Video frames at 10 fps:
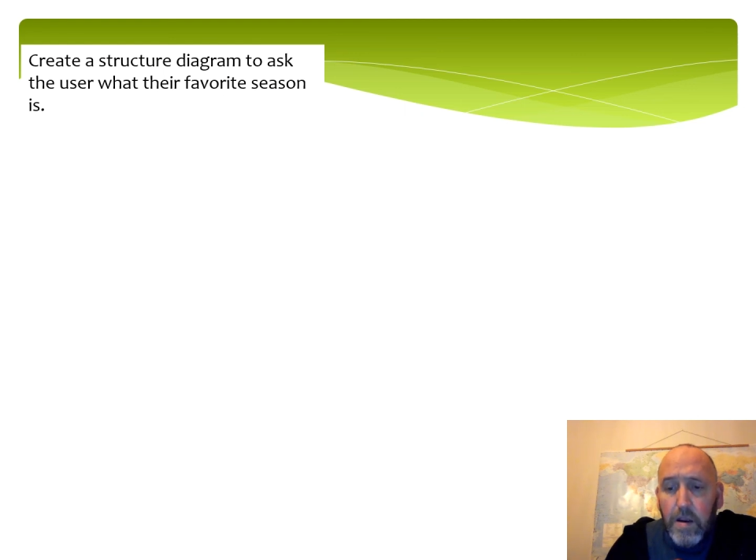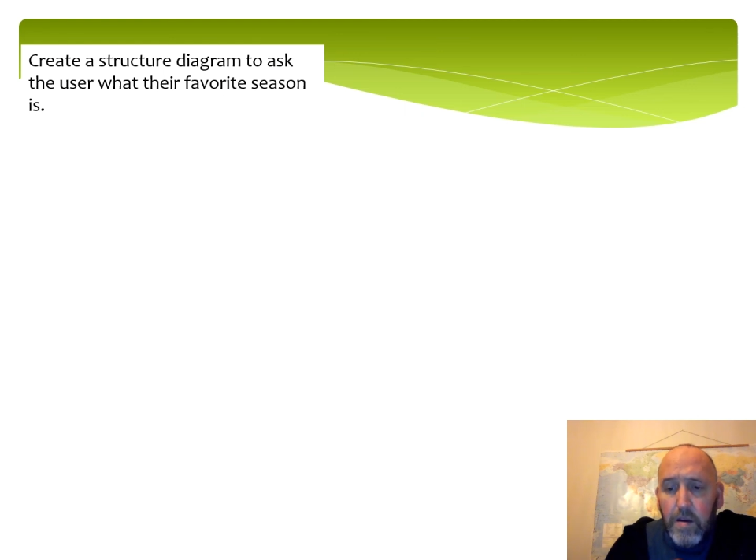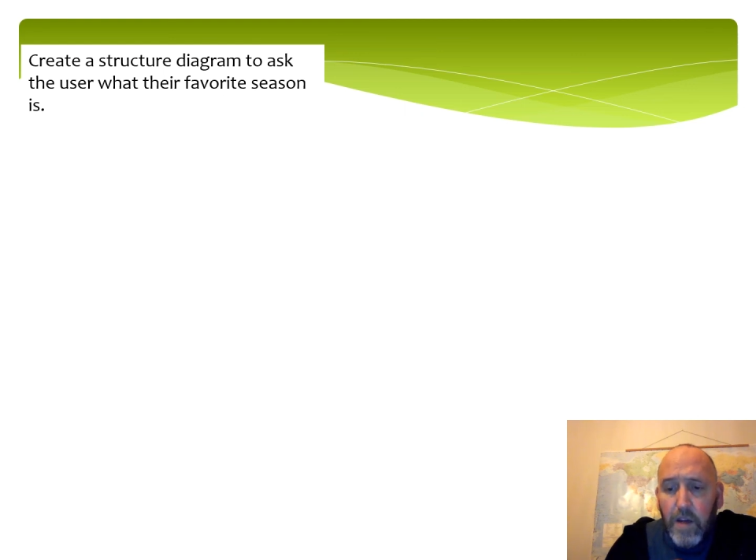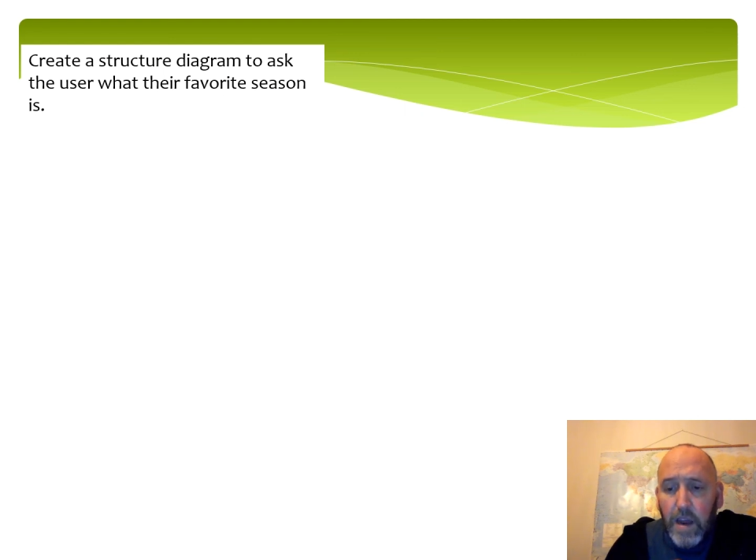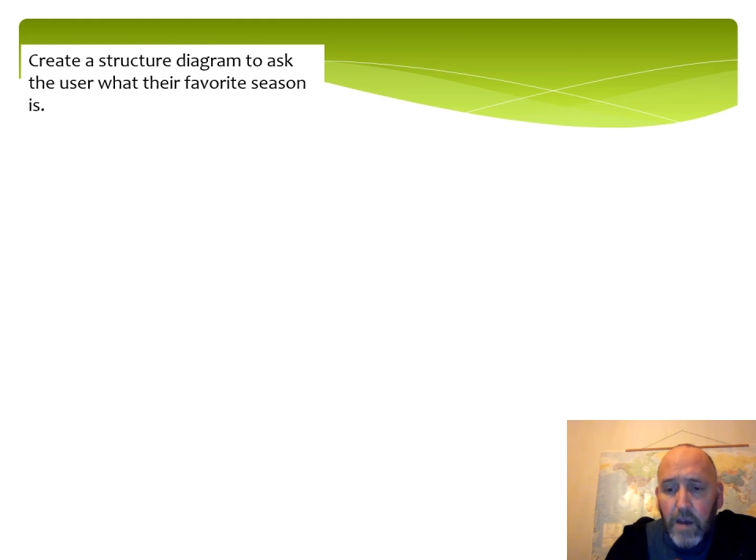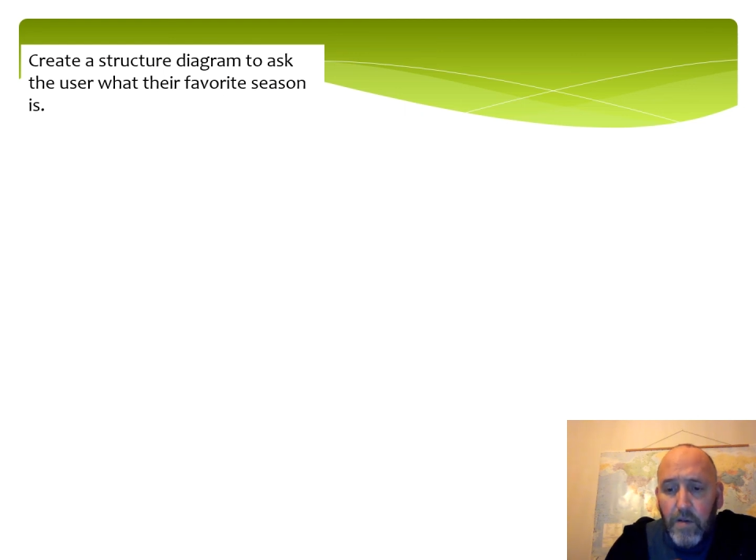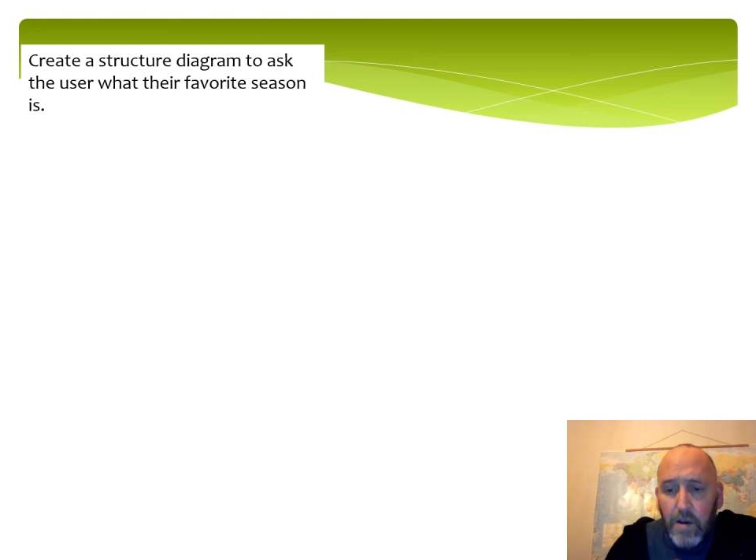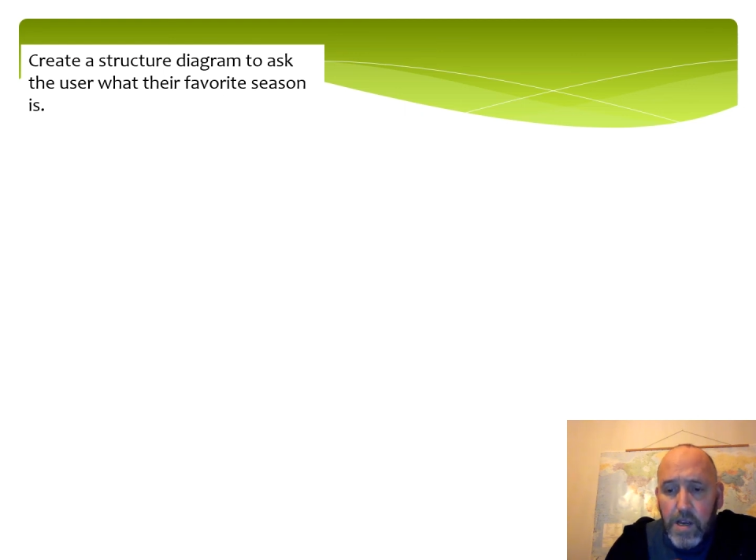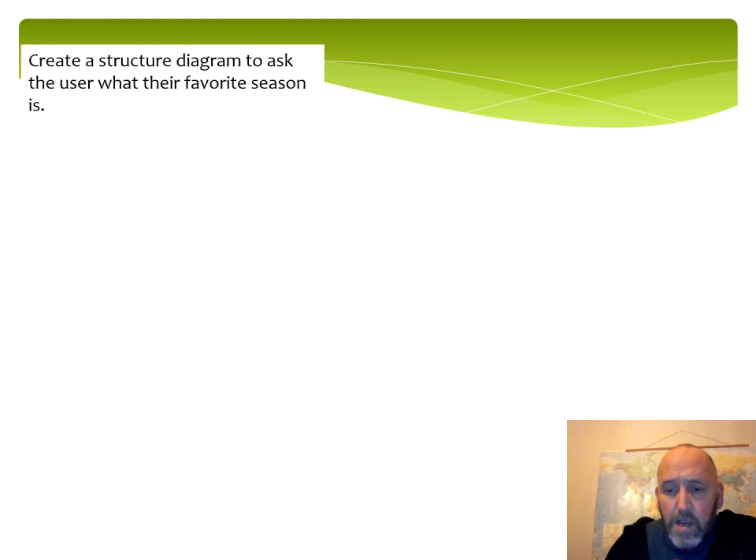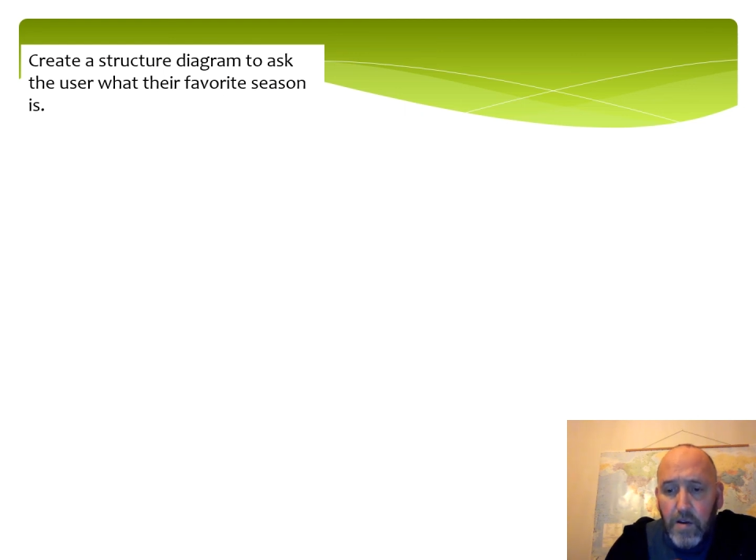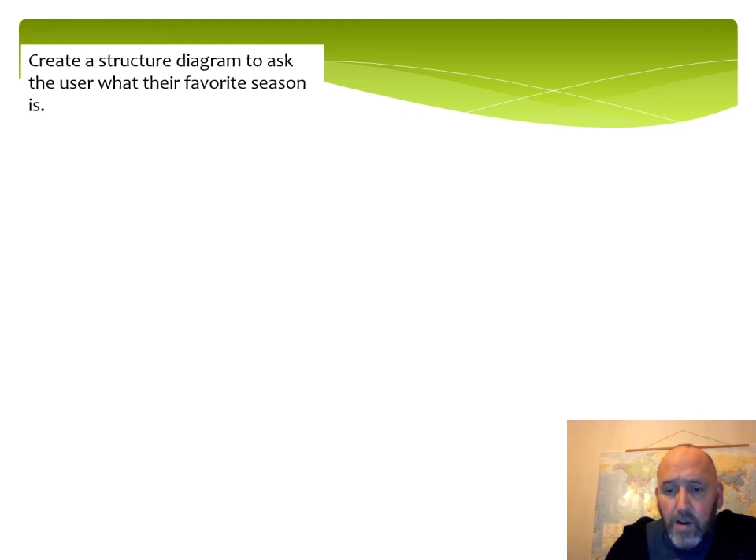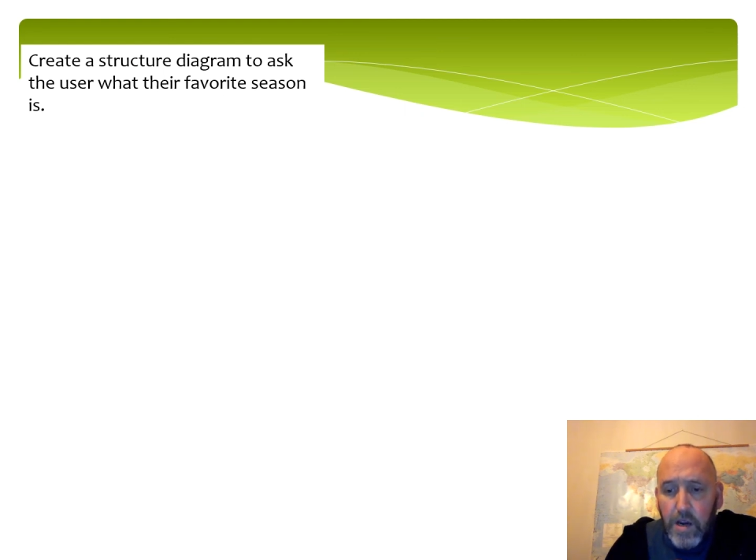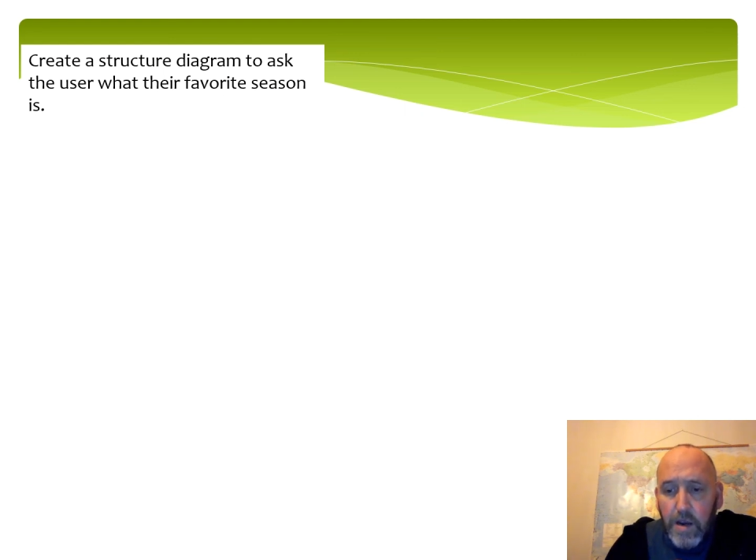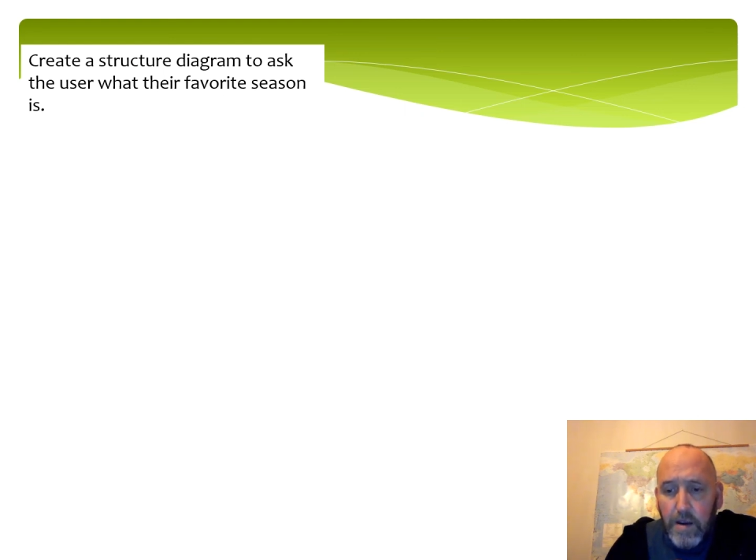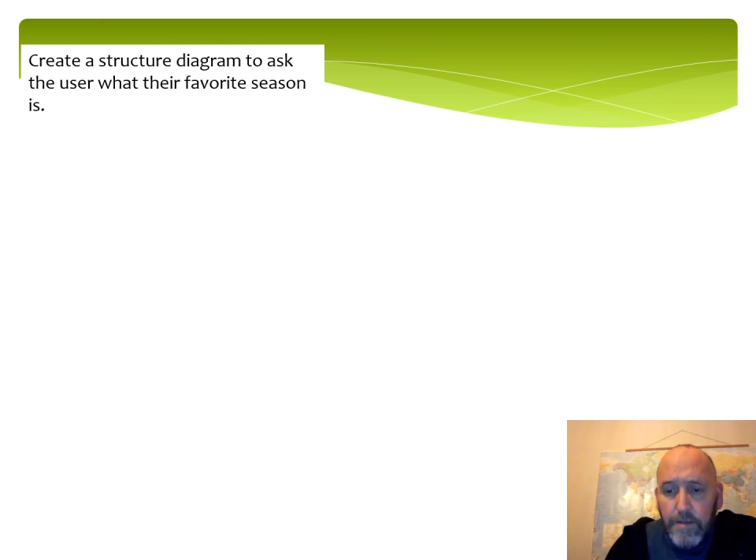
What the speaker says: write out your solution.